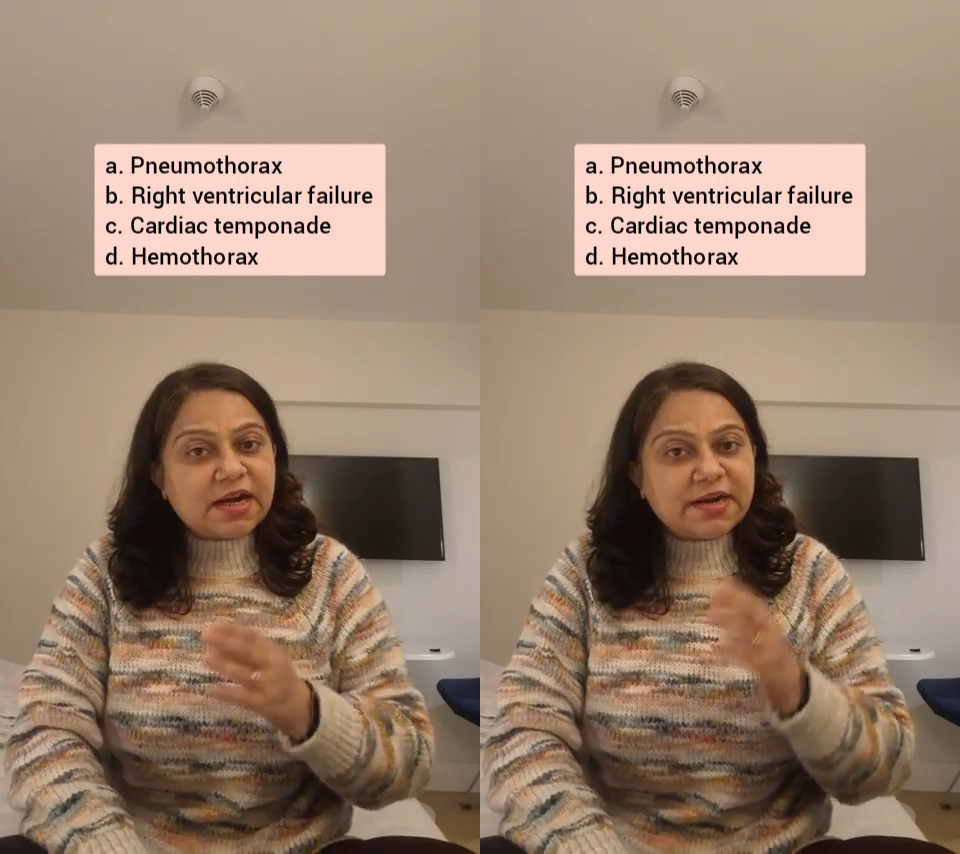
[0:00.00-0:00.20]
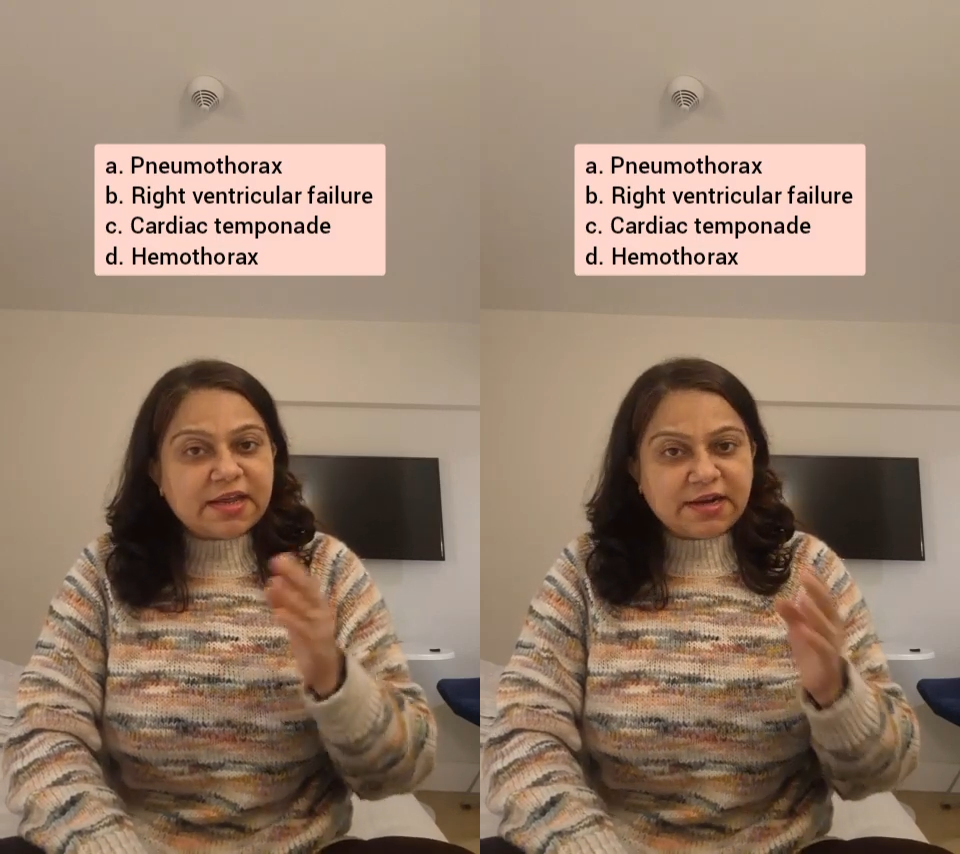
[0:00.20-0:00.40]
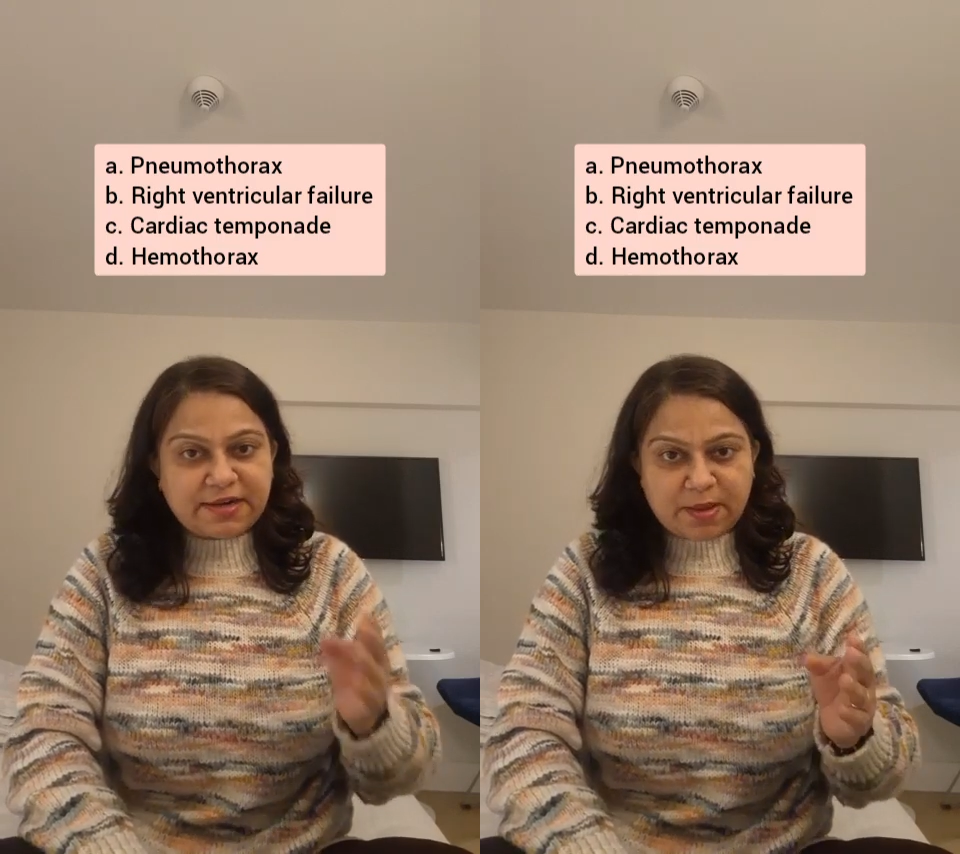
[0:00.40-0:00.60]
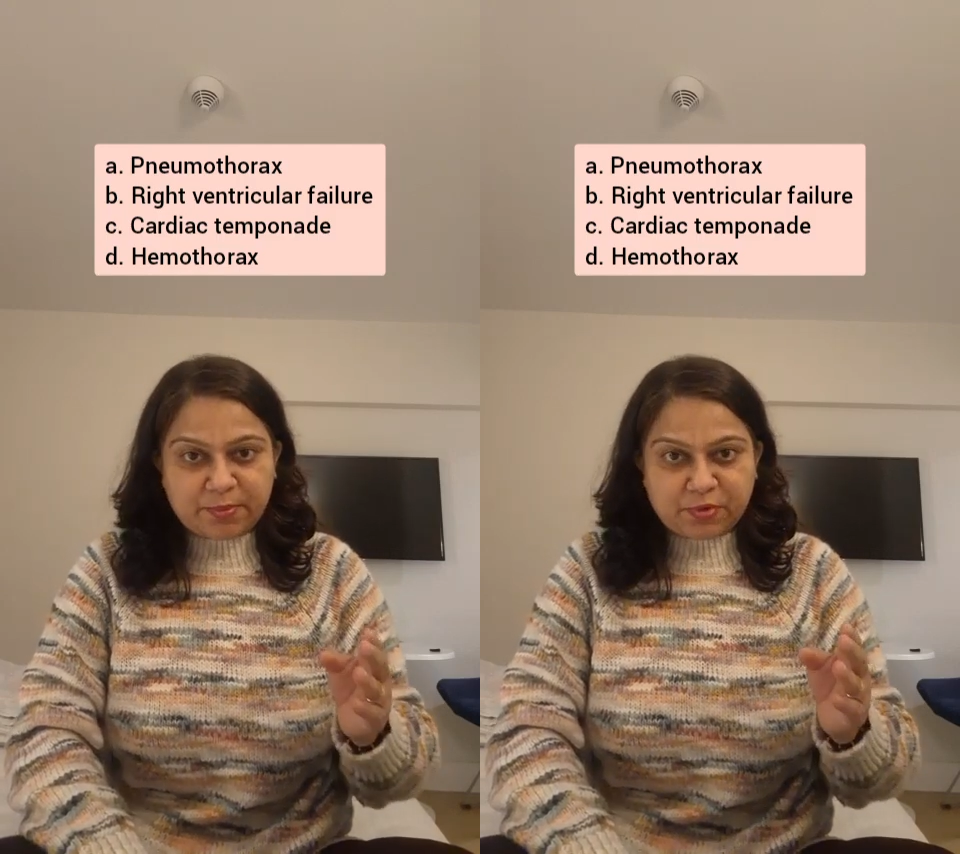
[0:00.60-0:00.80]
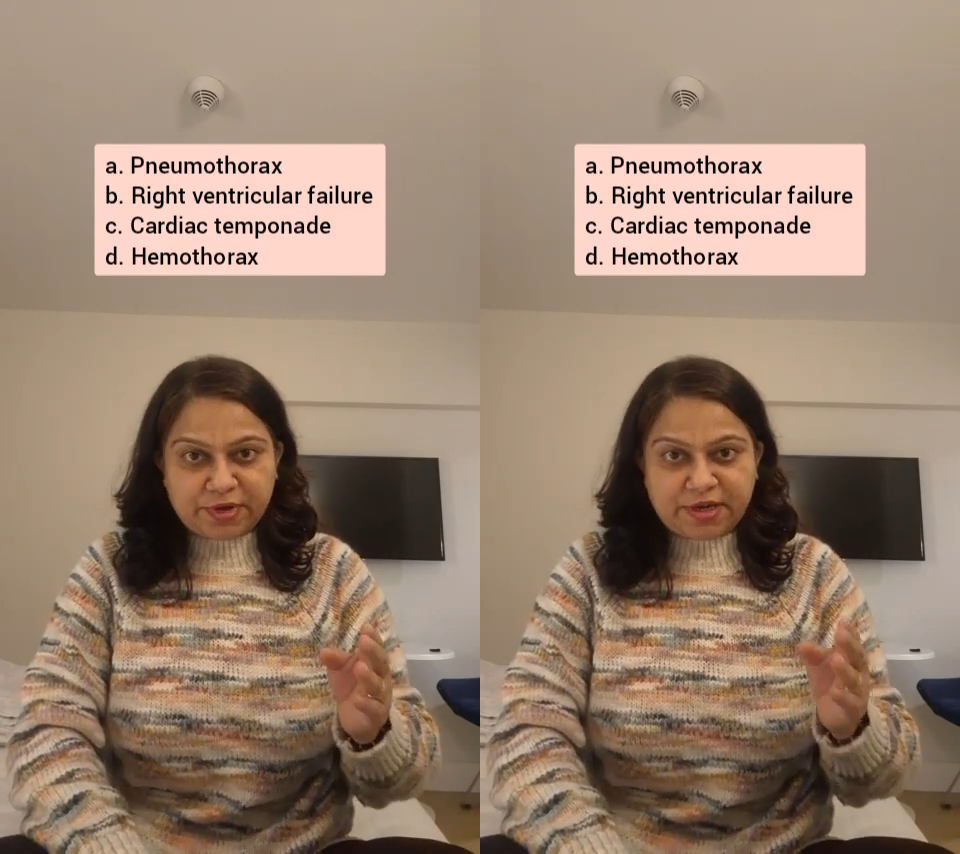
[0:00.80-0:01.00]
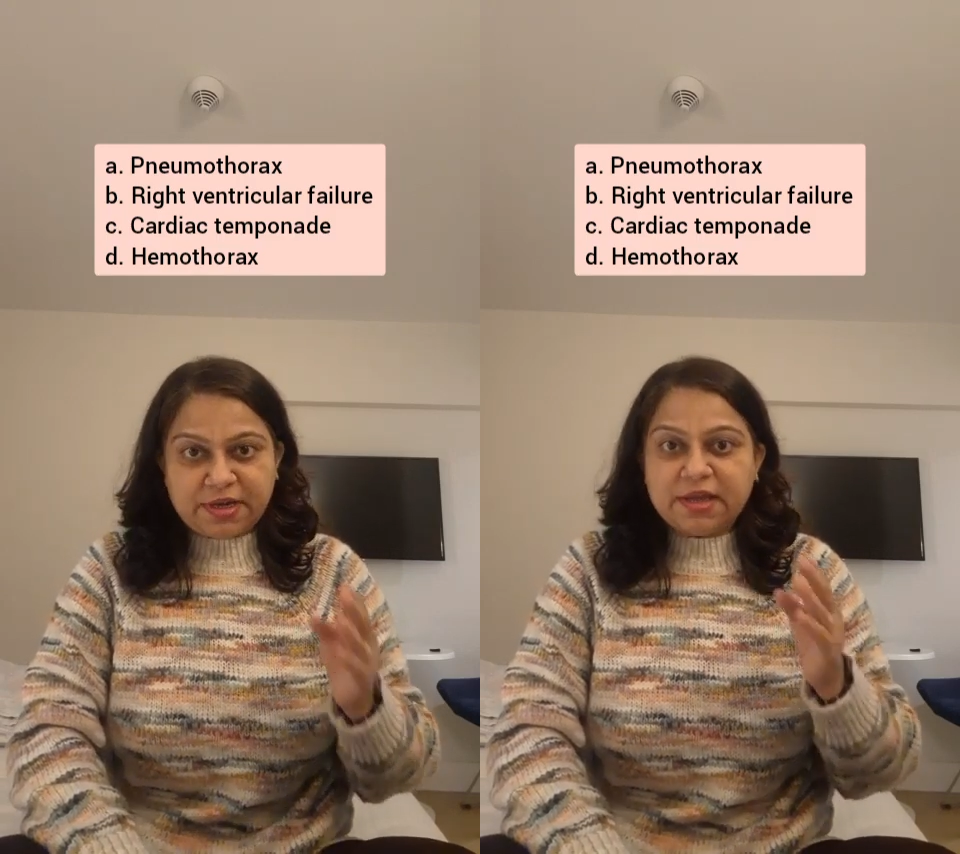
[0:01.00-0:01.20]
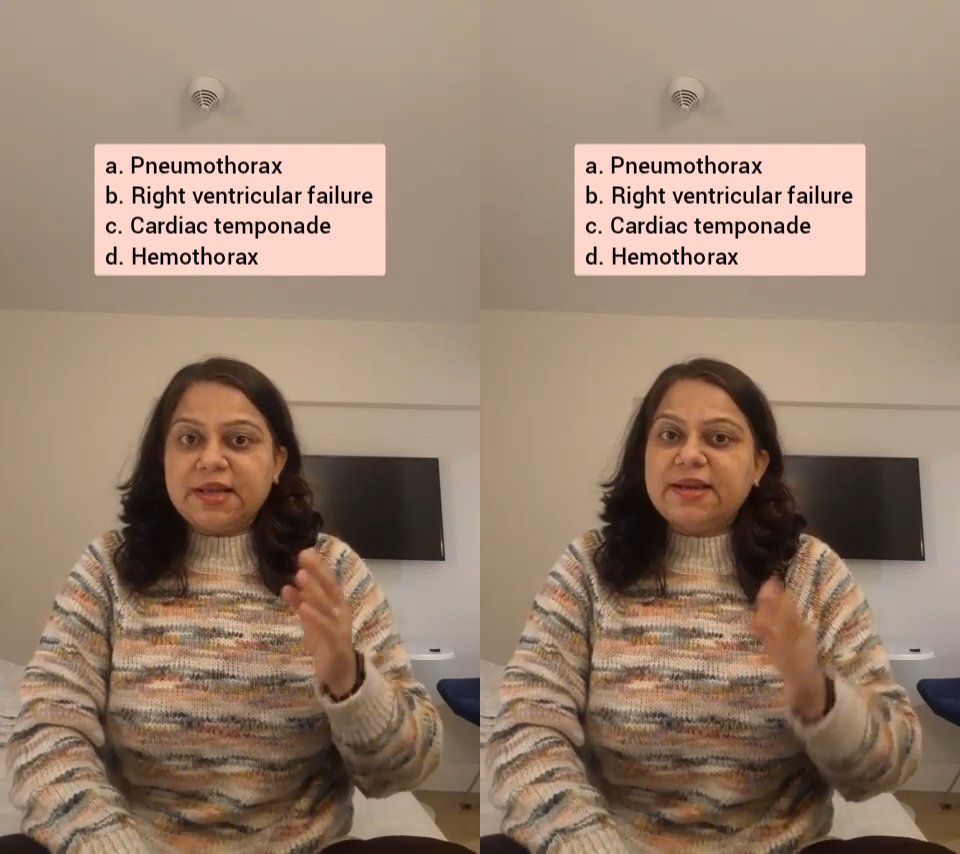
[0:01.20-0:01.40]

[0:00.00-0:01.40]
cardiac tamponade.